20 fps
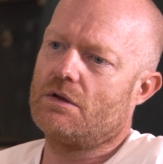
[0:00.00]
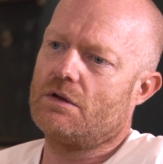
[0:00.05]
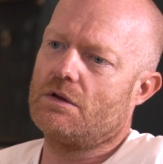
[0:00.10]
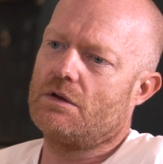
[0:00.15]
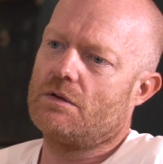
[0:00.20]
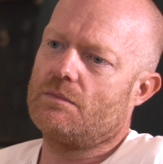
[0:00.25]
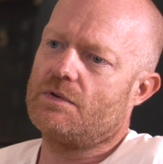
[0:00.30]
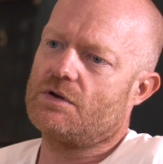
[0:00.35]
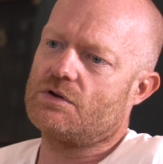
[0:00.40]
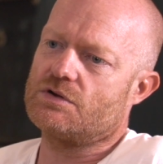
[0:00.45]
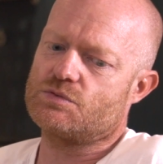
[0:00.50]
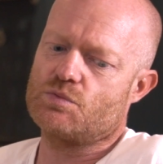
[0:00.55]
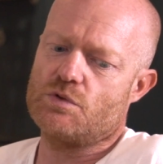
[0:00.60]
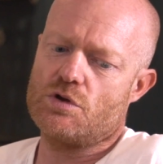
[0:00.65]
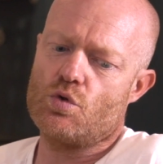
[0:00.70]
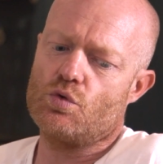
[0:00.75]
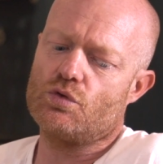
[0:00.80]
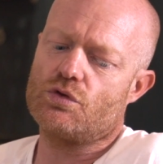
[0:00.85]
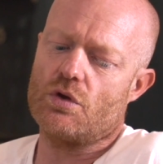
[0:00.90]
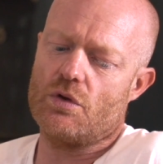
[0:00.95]
Mm. Because
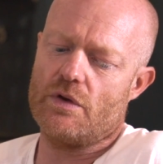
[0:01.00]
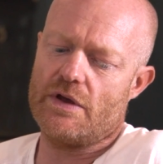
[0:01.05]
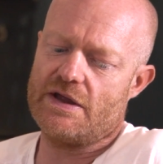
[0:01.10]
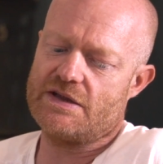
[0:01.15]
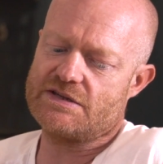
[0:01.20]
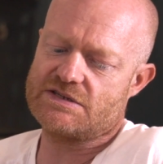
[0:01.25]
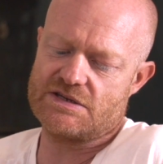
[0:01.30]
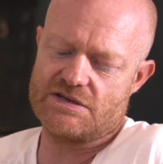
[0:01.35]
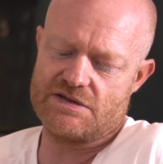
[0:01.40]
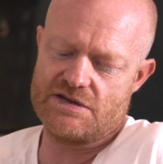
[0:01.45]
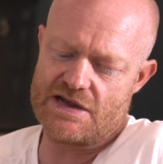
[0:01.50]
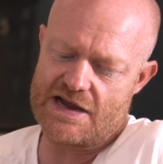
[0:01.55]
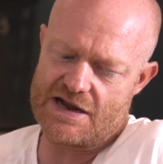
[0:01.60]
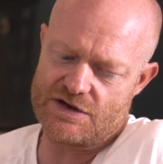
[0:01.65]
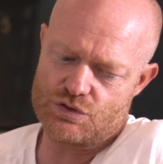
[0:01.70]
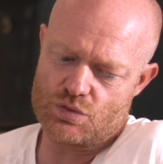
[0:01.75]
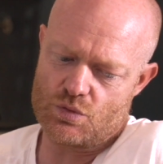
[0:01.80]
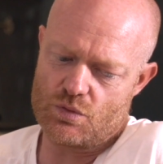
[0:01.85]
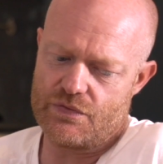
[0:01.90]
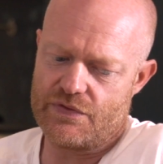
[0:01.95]
we all do it. It's a
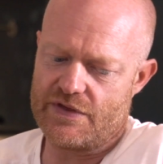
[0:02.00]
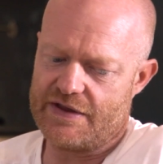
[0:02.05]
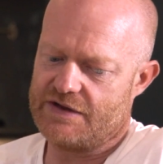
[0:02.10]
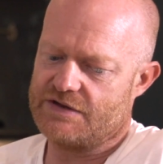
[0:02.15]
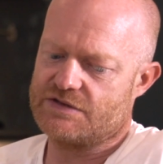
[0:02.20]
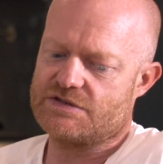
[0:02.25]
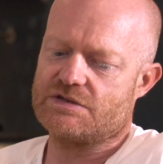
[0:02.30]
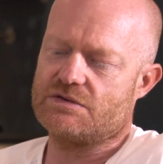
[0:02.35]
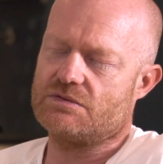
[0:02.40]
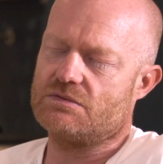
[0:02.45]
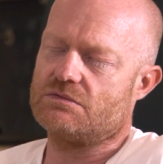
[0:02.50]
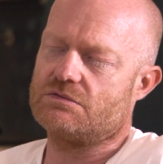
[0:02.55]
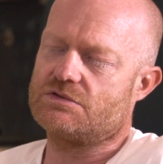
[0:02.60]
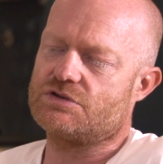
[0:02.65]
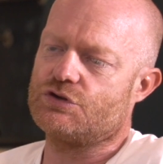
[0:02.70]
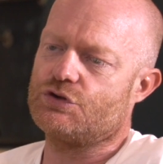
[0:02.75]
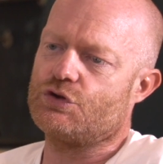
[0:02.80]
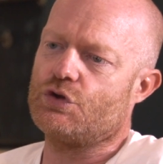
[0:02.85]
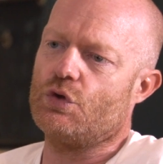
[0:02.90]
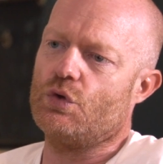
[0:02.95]
natural thing to
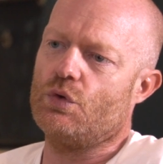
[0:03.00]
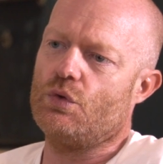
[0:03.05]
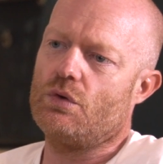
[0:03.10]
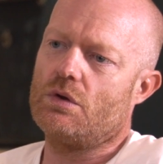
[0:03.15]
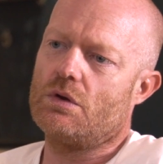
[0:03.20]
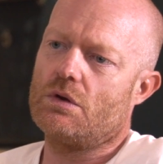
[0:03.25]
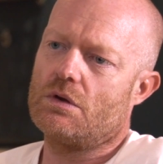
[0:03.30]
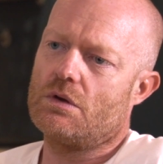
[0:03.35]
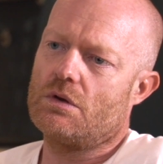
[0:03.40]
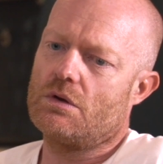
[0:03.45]
do.